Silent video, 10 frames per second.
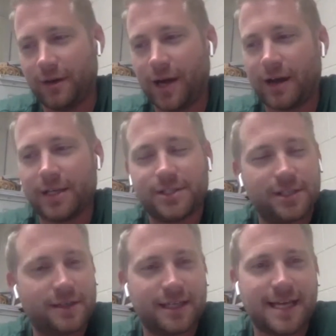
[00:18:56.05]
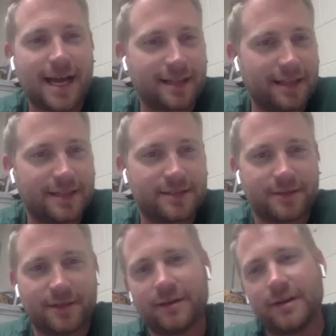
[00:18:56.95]
how I should attack this,
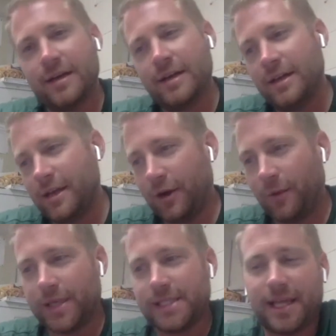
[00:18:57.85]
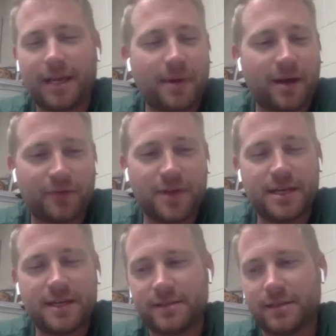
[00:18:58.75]
or, what does he think about this?